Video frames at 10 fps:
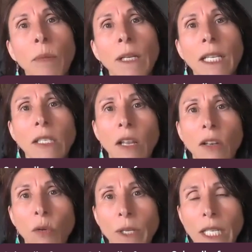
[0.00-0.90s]
but it's
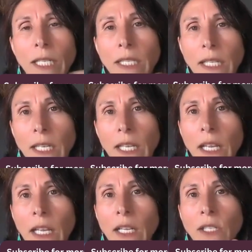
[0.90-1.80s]
not always
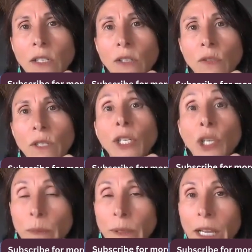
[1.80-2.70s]
easy to
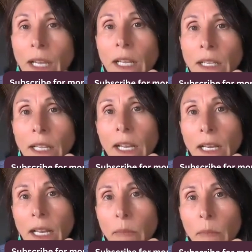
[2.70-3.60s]
determine that, and
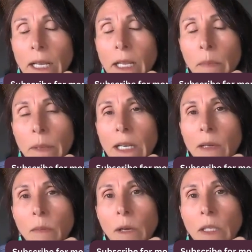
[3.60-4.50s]
it can
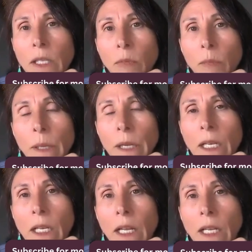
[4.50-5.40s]
become a little
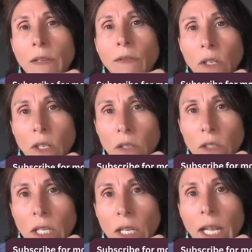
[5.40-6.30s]
bit
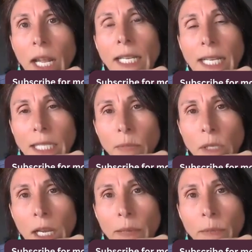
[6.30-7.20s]
difficult and take some
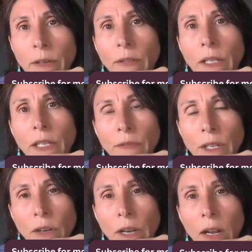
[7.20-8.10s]
time to figure